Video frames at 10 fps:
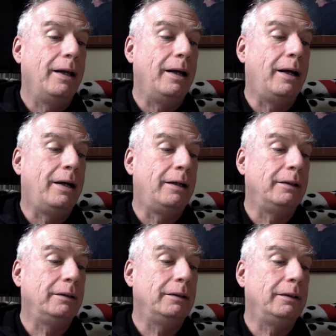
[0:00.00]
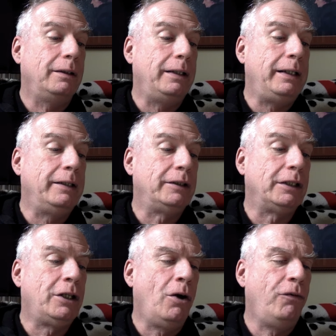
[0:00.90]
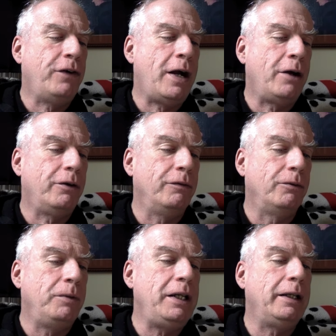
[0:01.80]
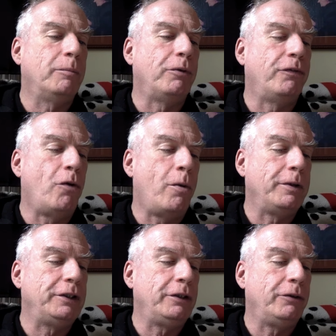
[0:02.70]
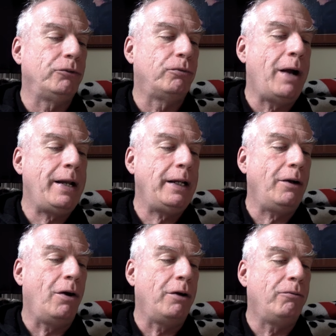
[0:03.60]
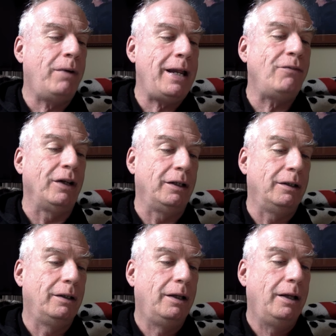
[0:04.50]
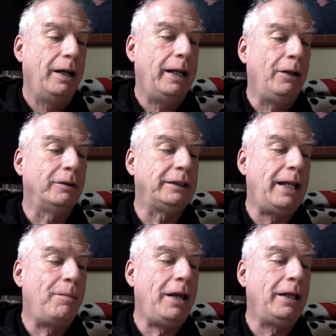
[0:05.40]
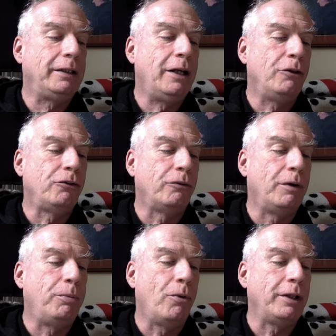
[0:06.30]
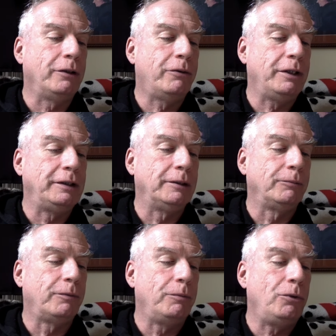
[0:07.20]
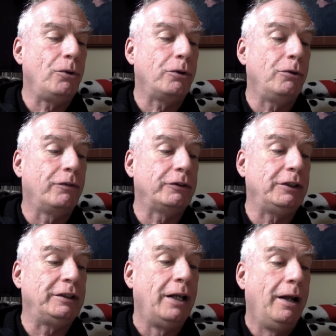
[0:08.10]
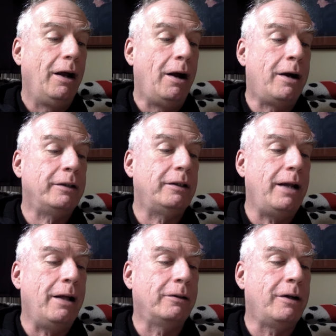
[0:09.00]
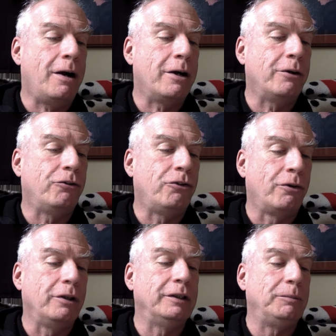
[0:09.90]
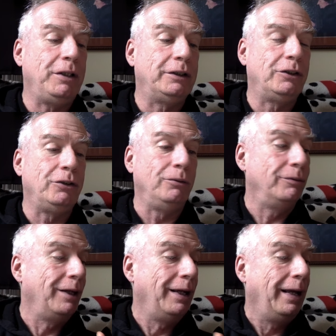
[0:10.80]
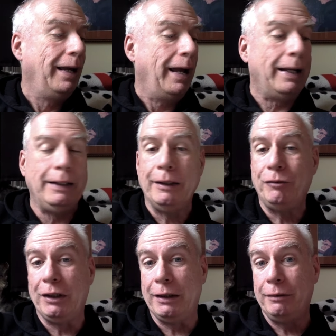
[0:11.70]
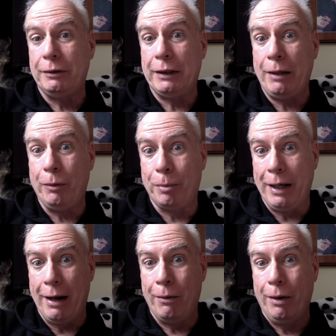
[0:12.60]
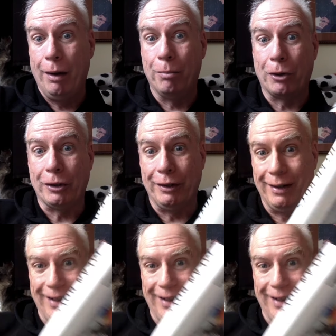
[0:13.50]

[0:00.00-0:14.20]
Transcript: uh, he is the co-founder of the reading and performance series Writing on Raving, and he holds an MA in Cultural Reporting and Criticism from New York University's Arthur L. Carter Journalism Institute. And he lives in, say it with me now, Brooklyn.